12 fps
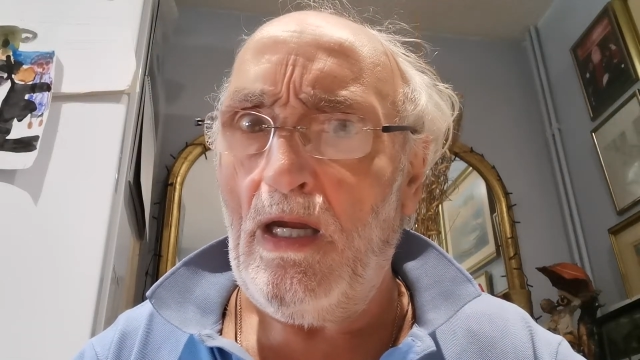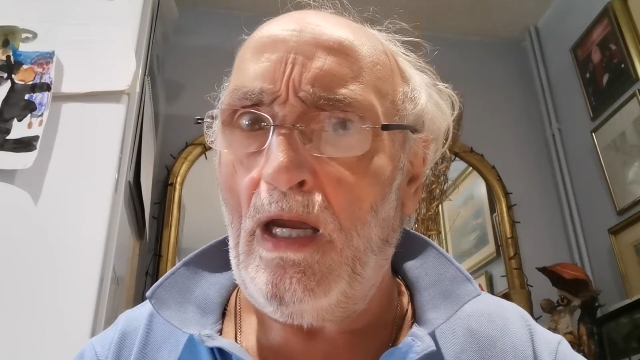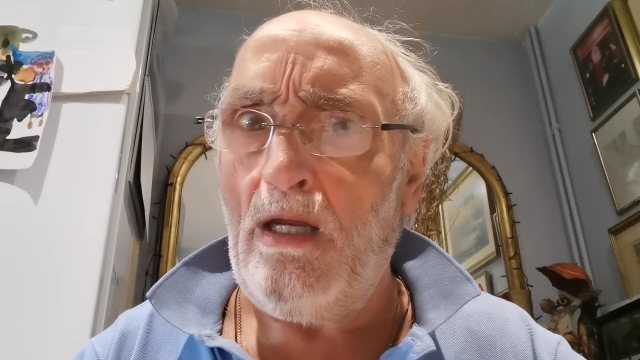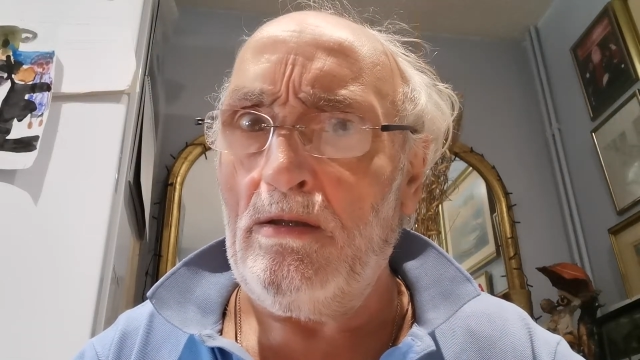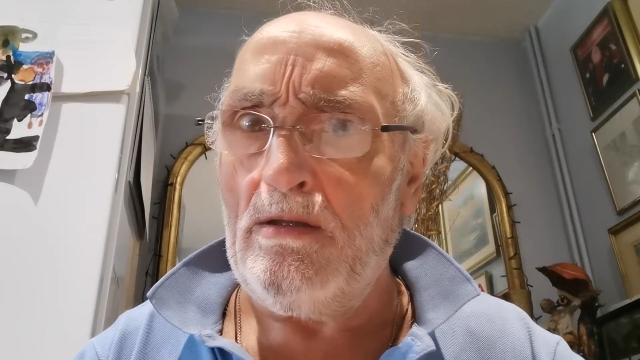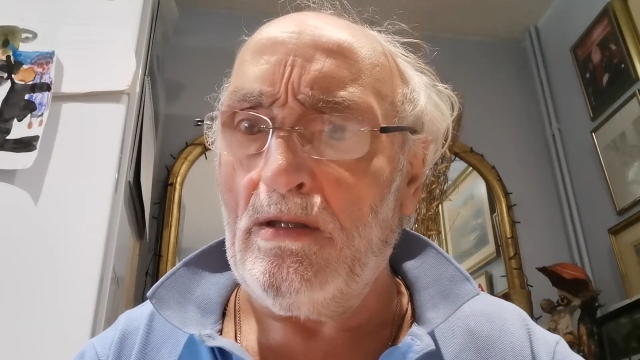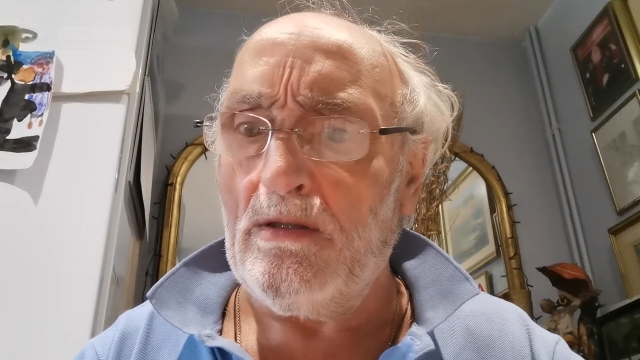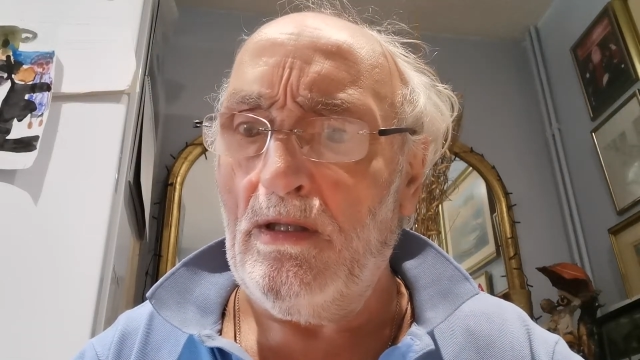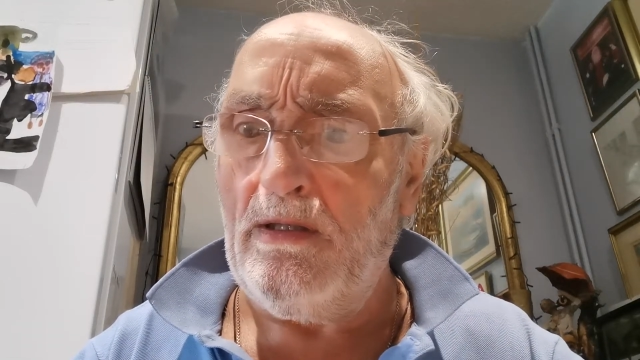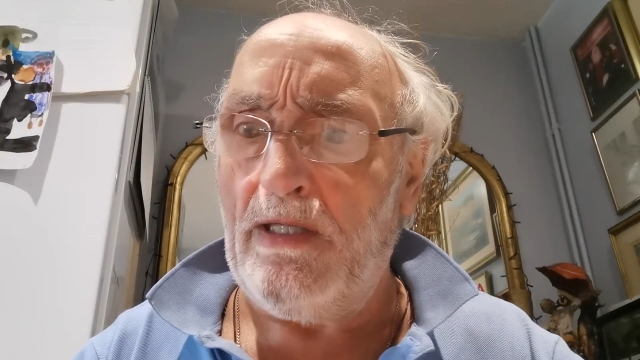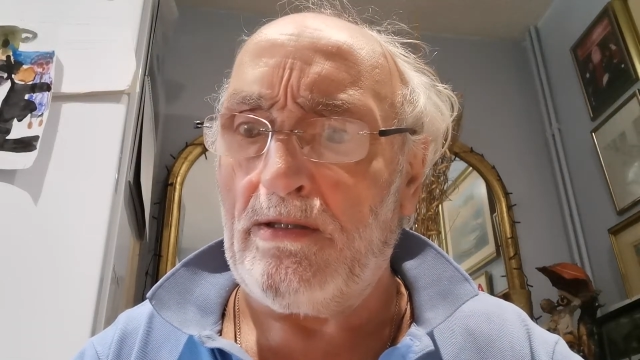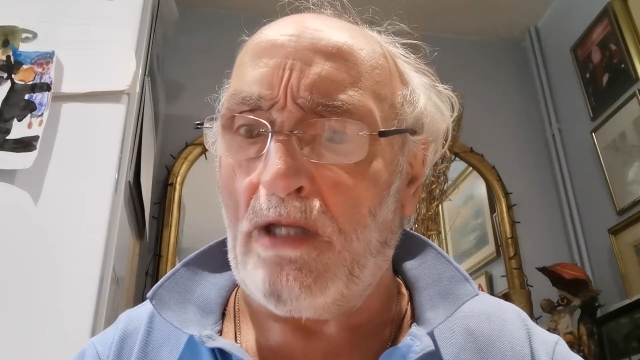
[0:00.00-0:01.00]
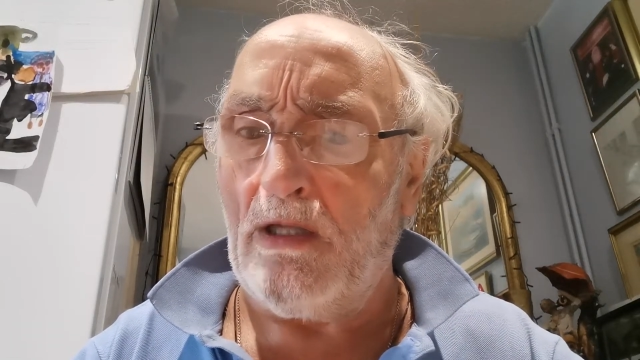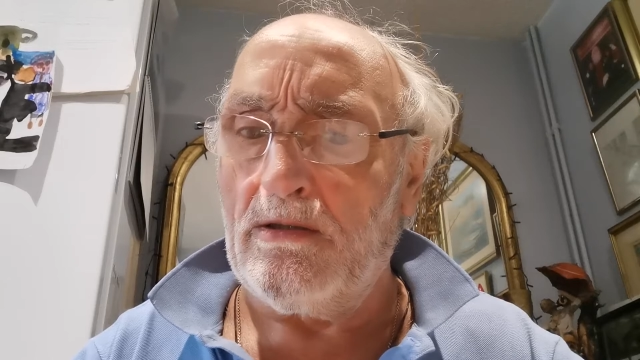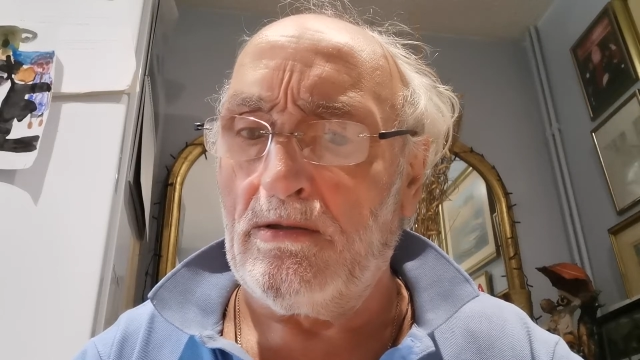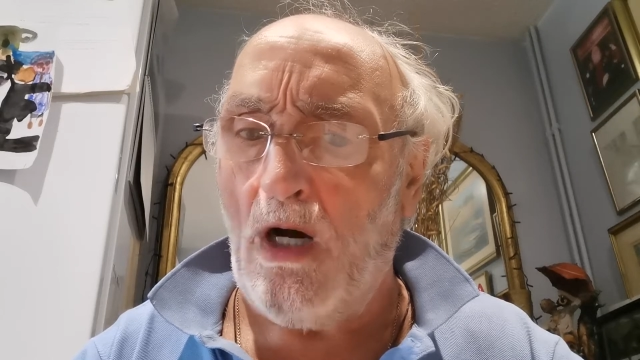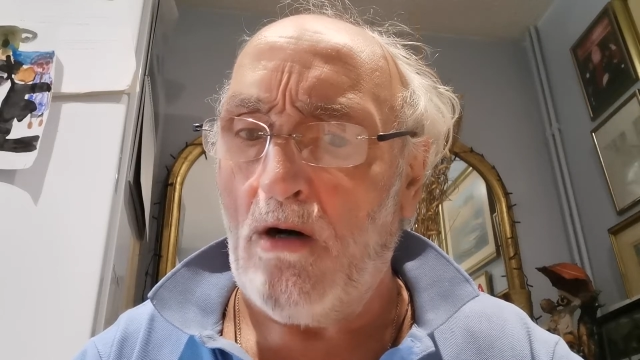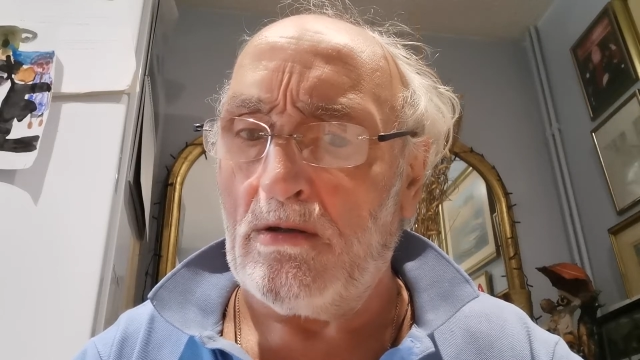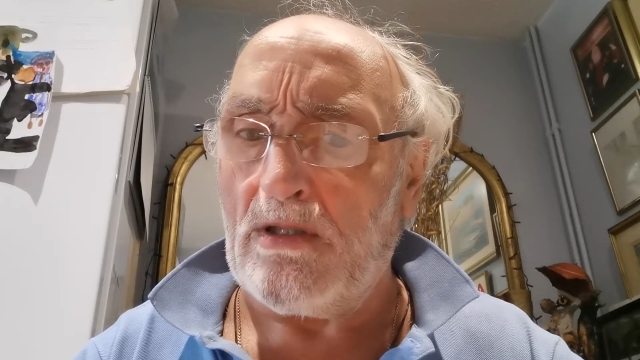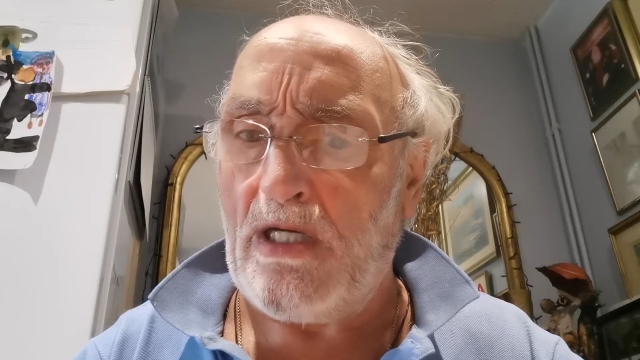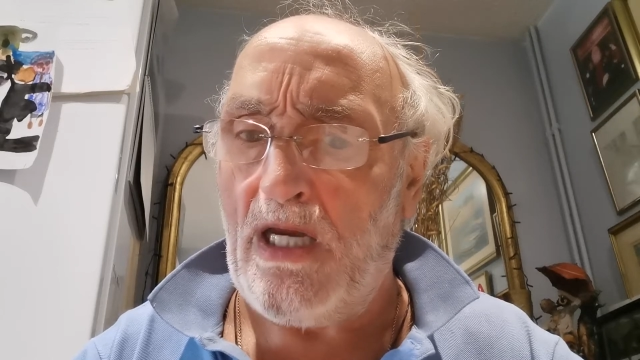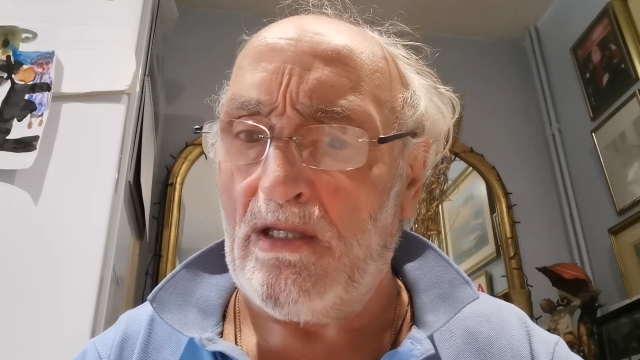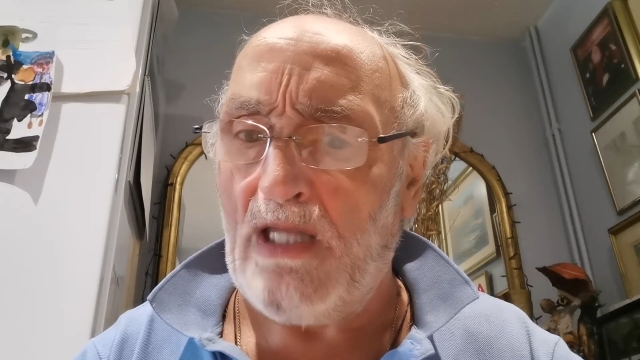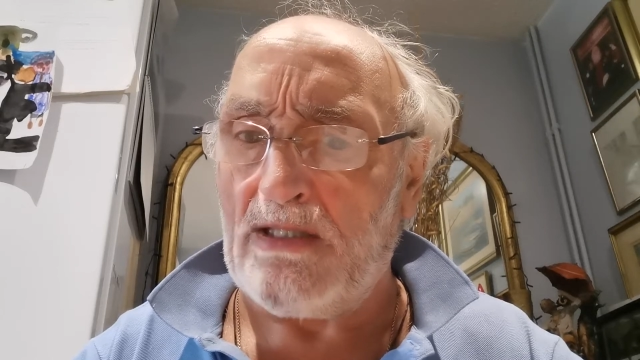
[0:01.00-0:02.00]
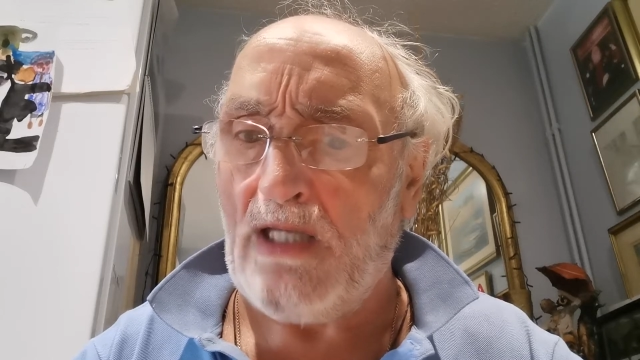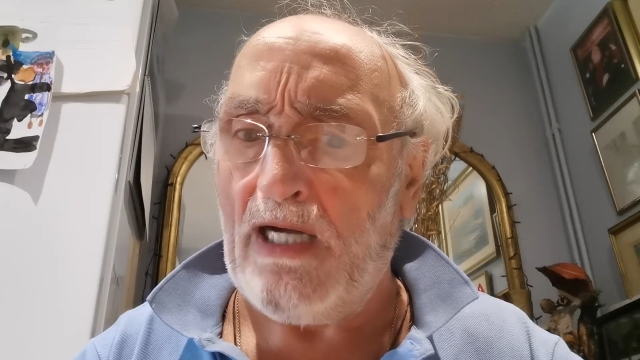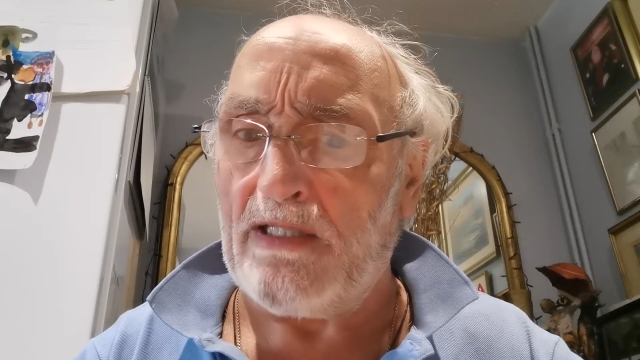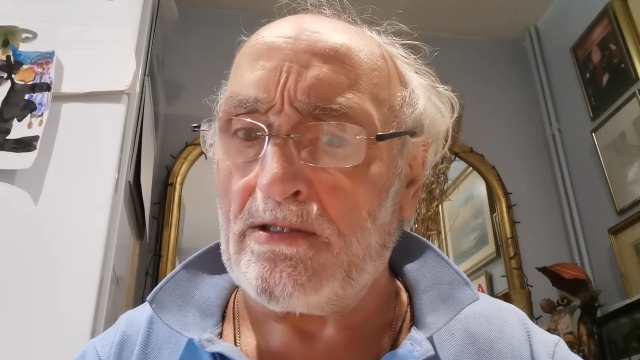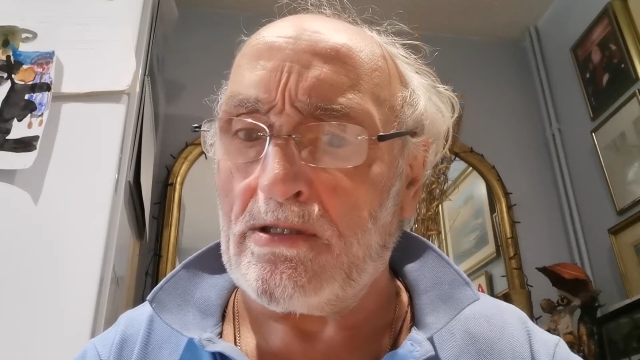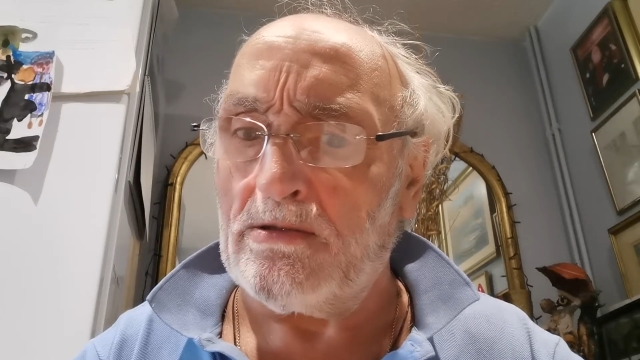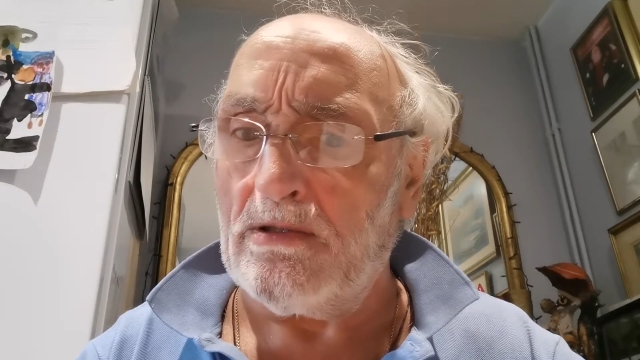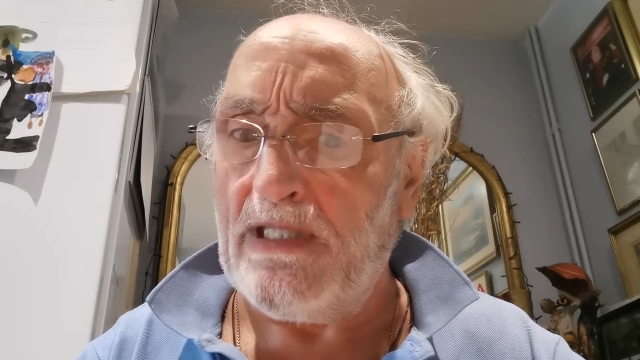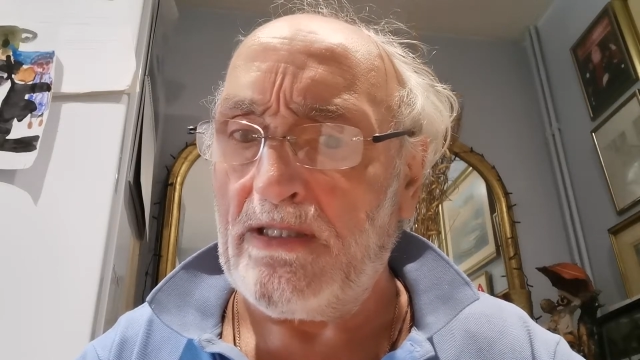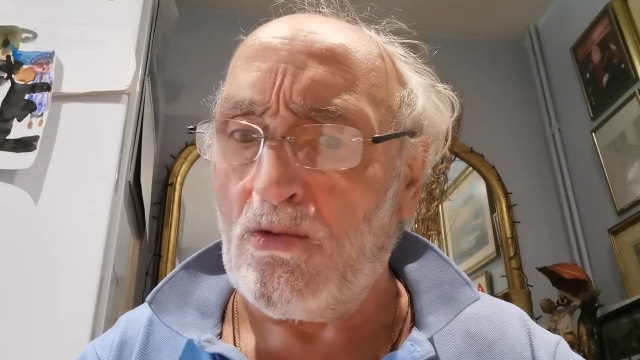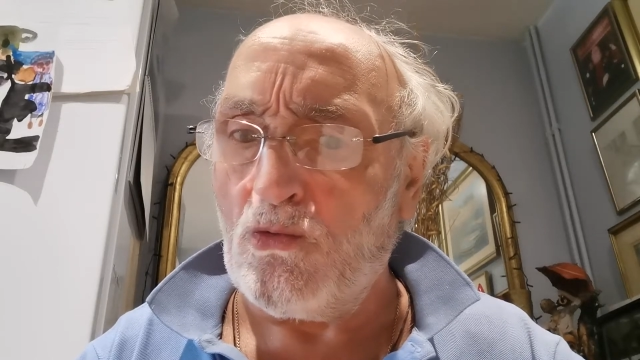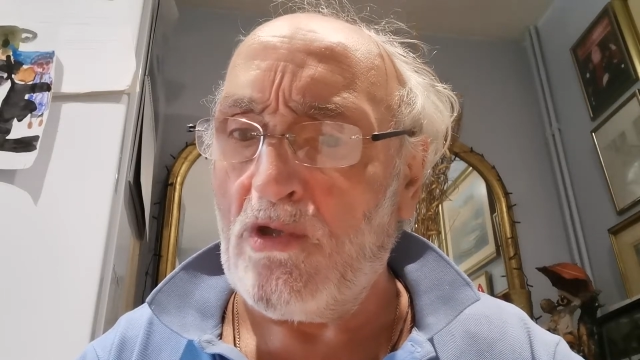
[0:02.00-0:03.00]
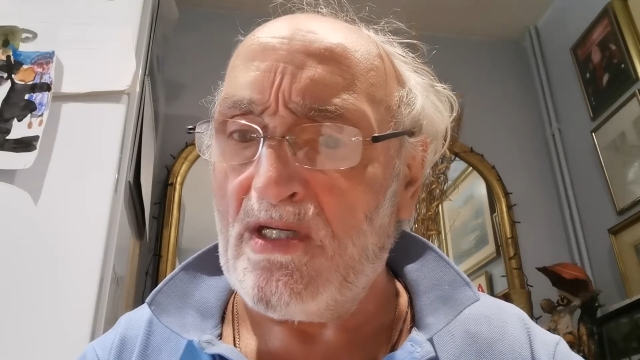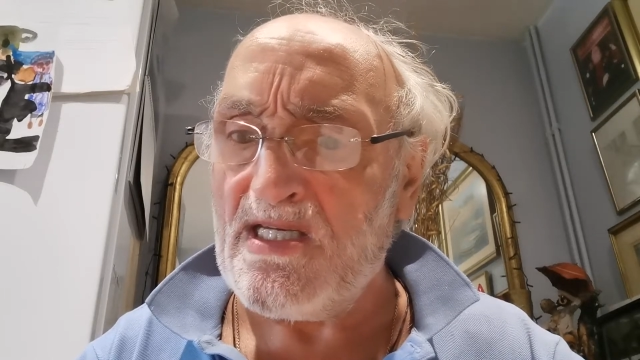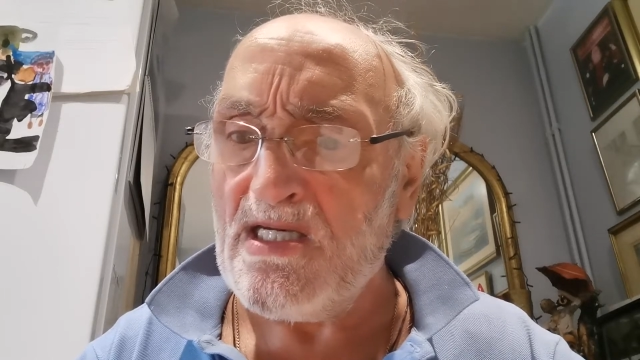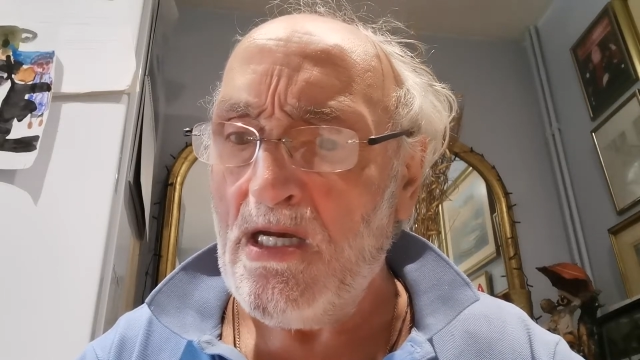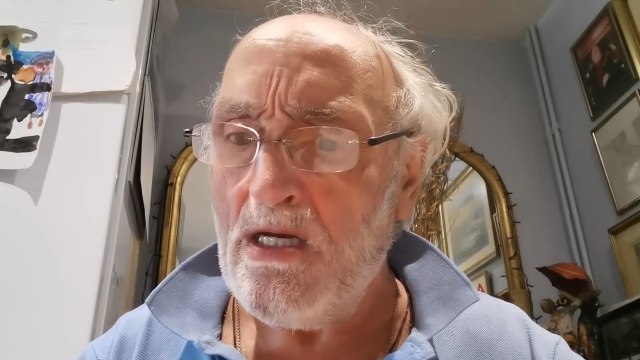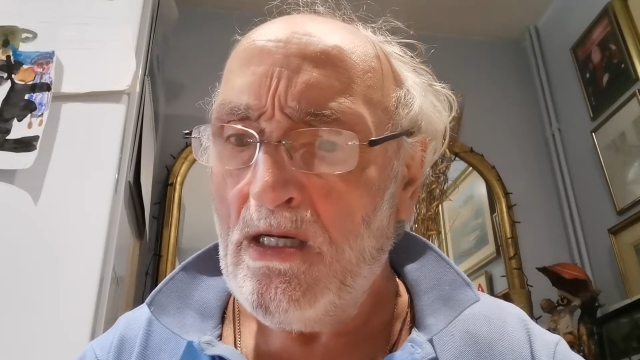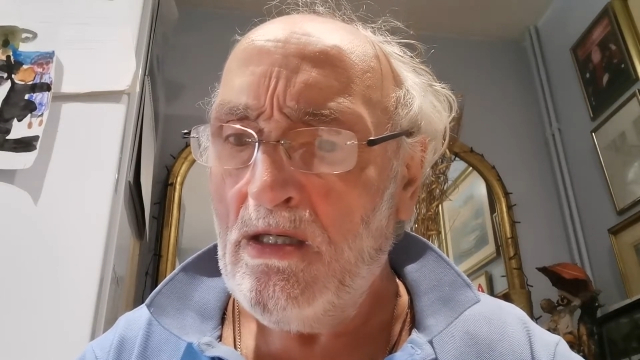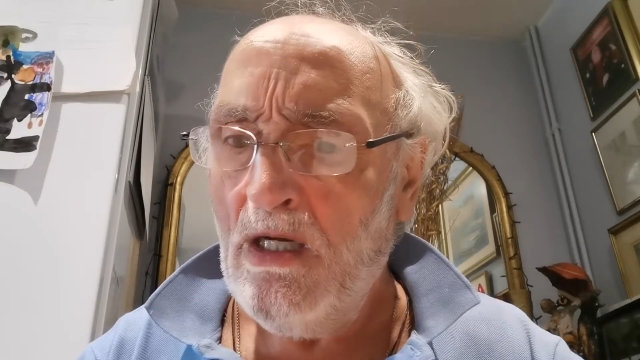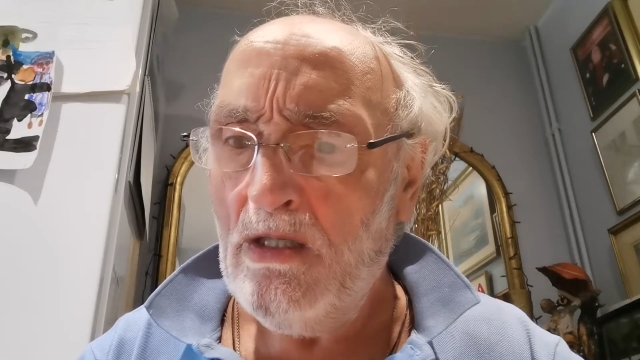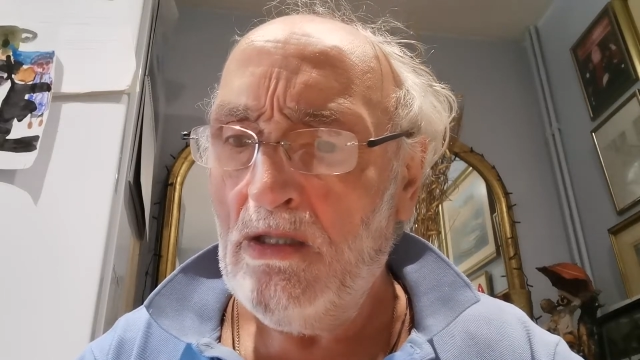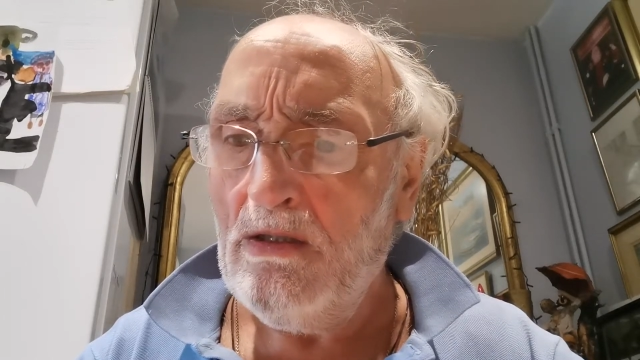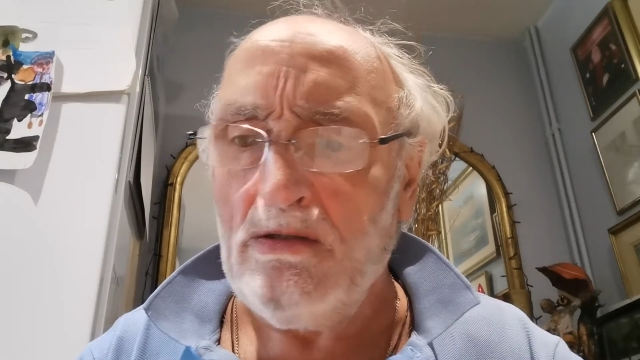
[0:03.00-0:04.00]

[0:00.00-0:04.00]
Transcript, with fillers: "And the little donkey that I threw into the sea,